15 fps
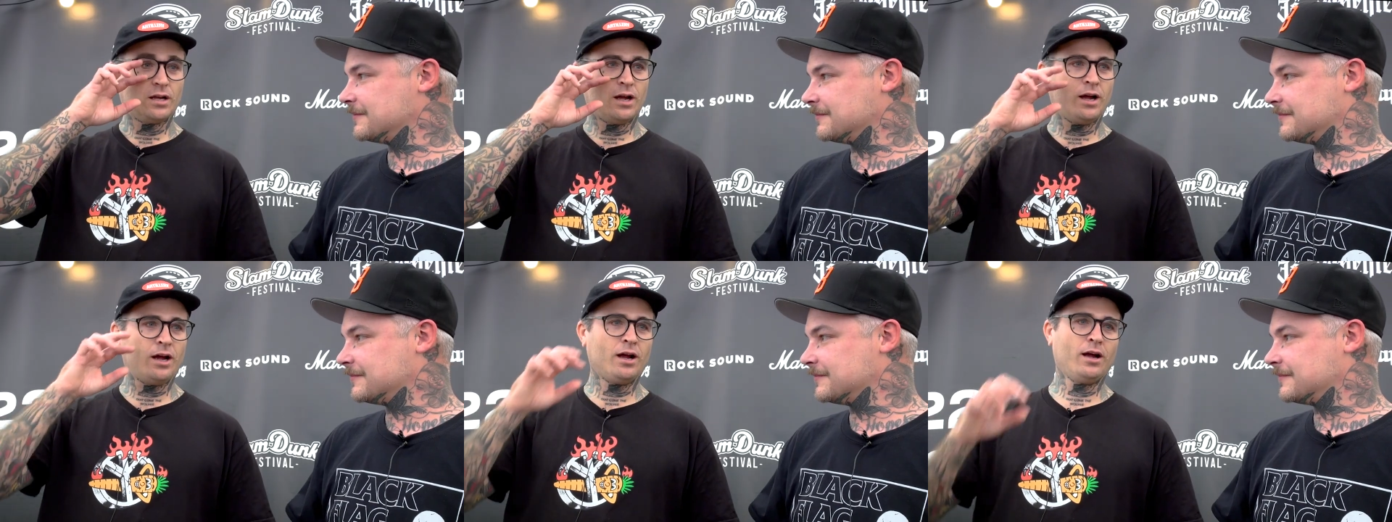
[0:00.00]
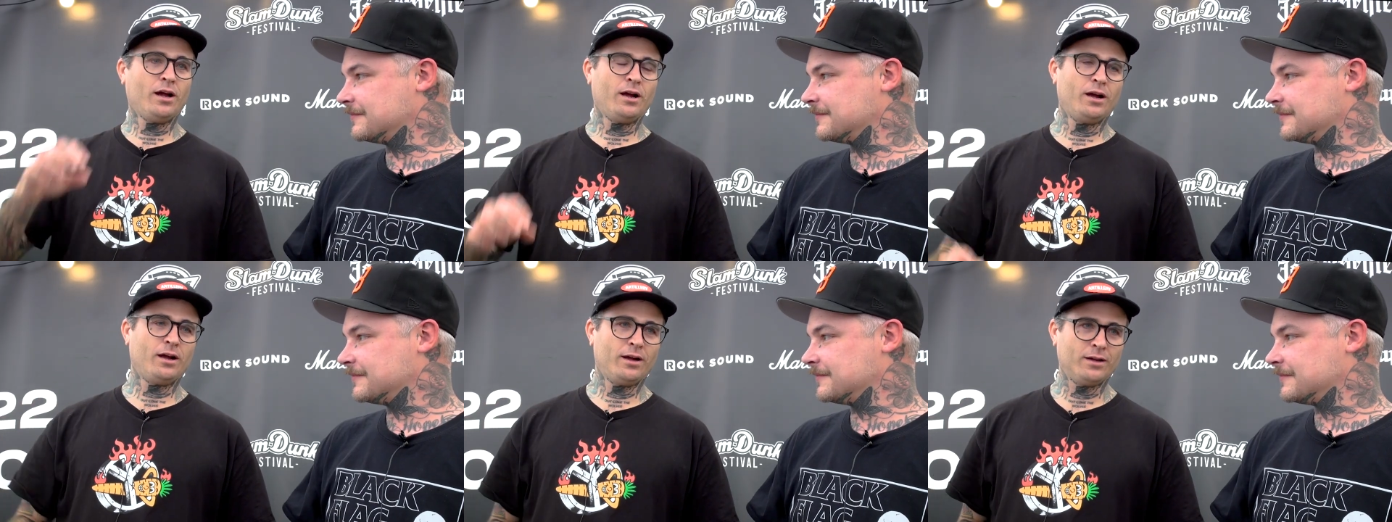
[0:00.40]

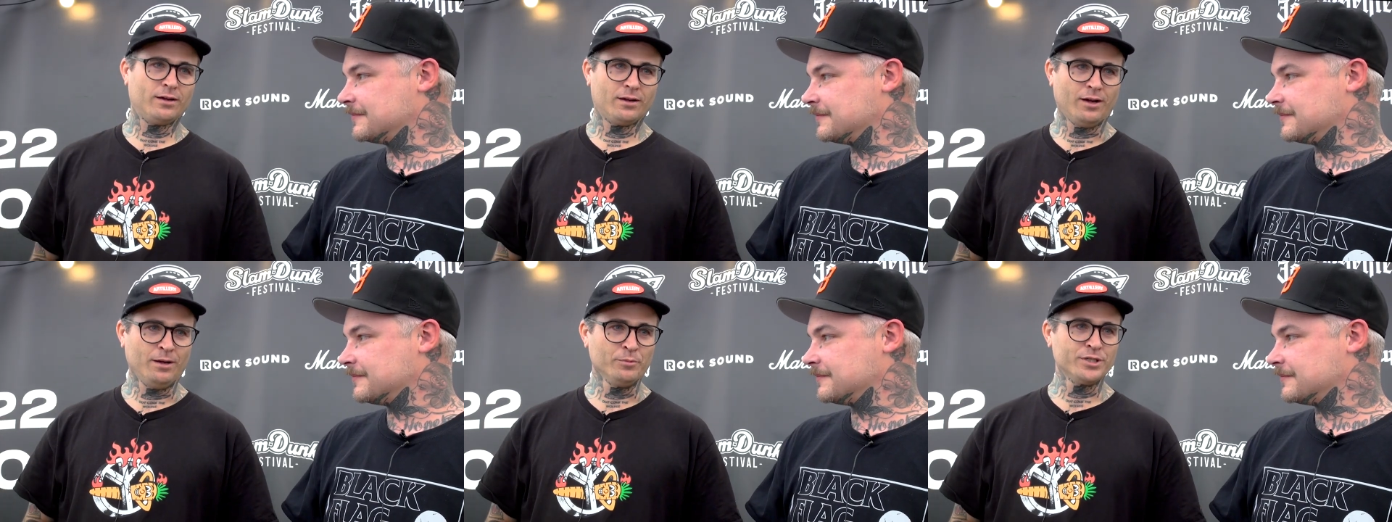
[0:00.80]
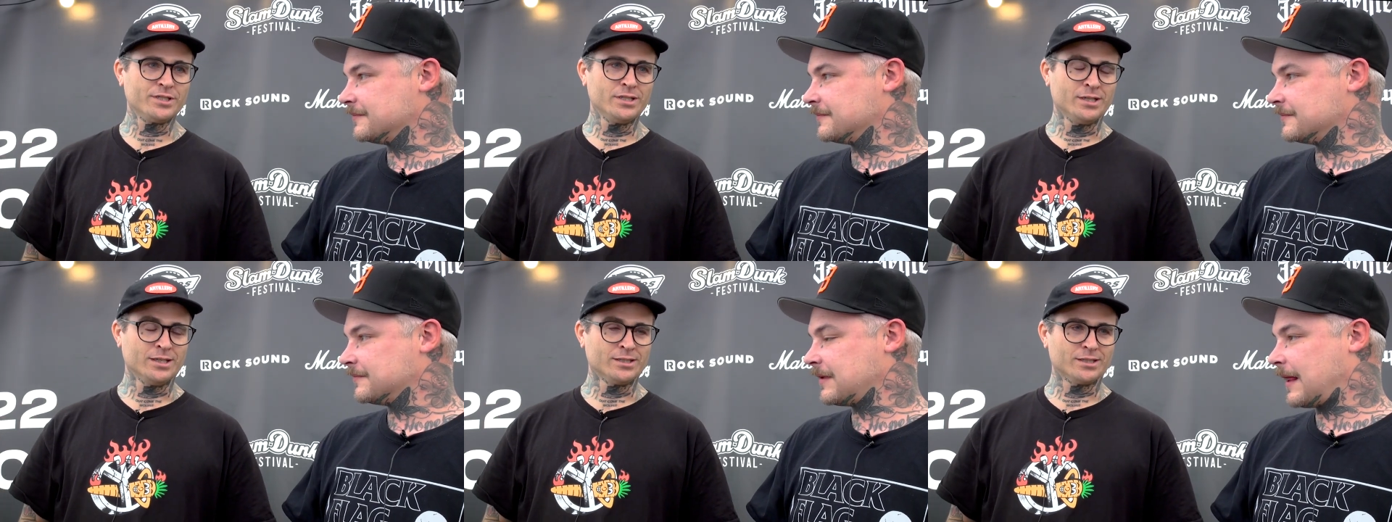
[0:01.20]
Speaker 1: Uh, I'm
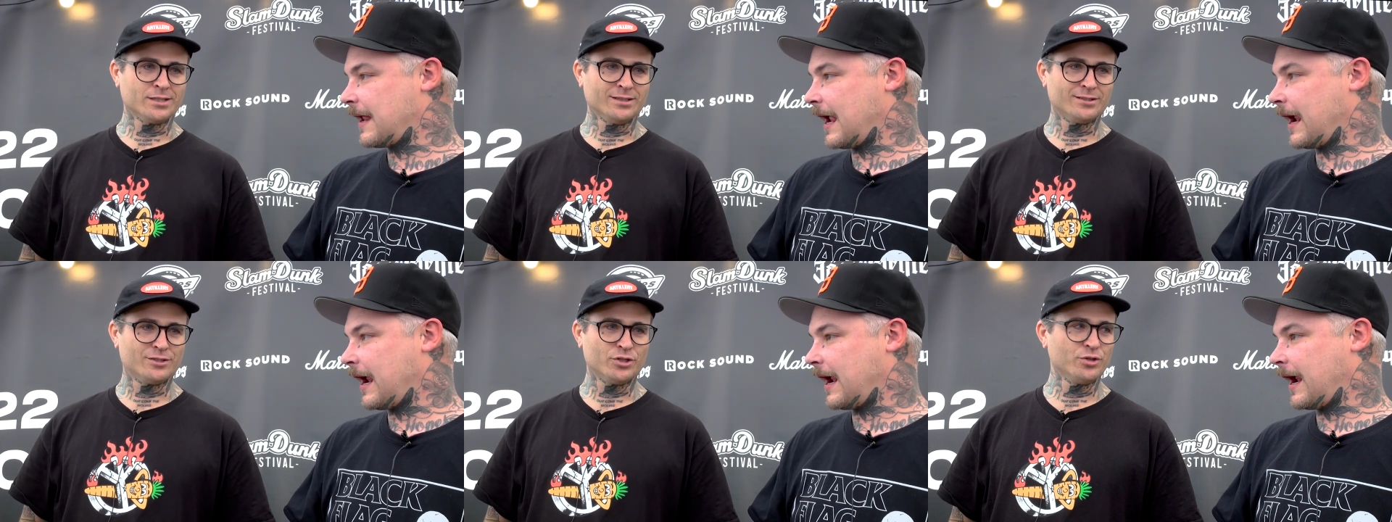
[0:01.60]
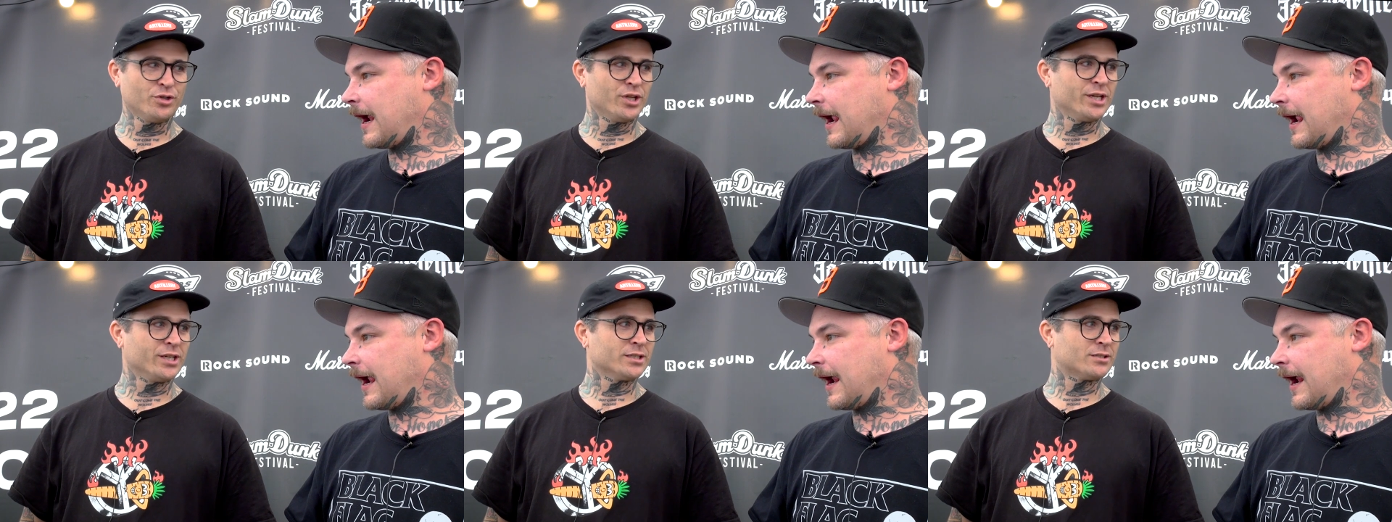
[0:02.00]
listening to two
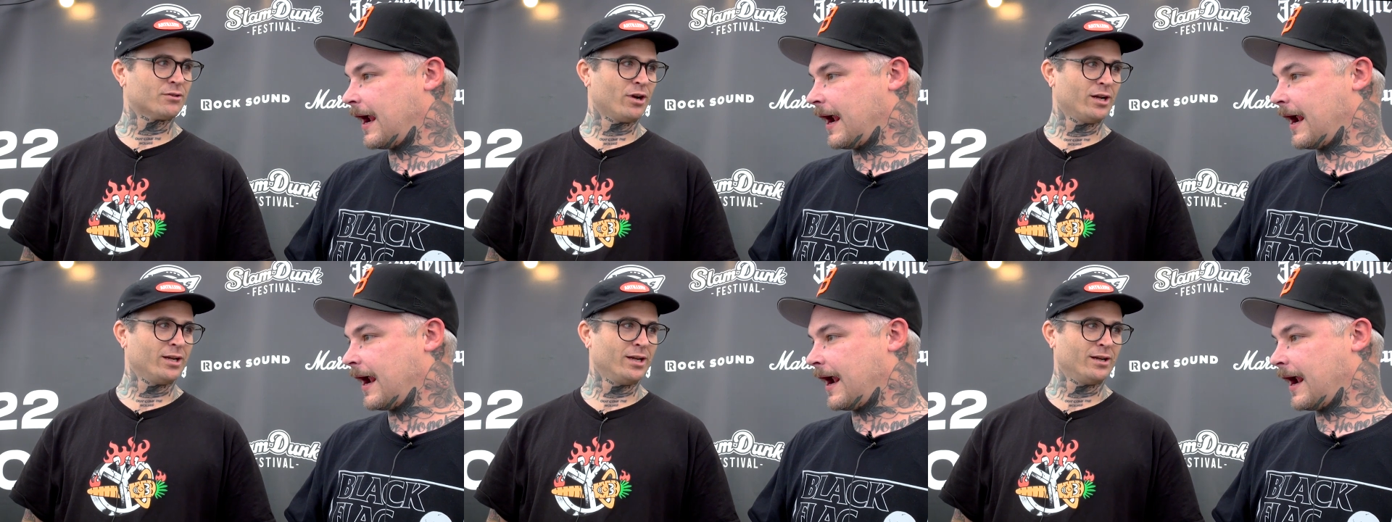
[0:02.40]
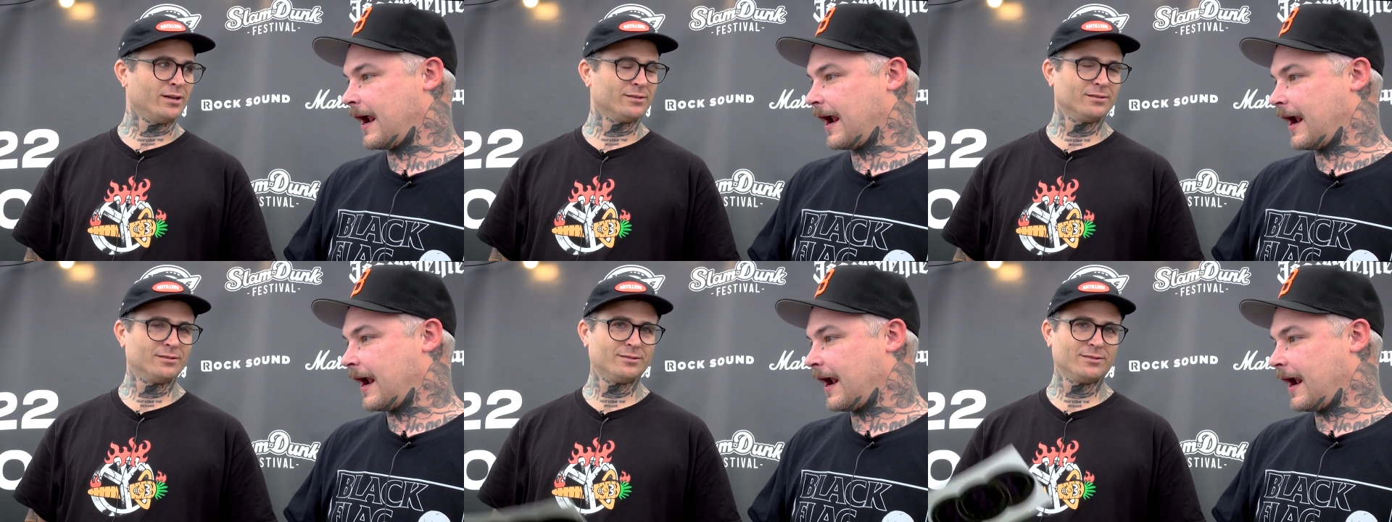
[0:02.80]
things right now.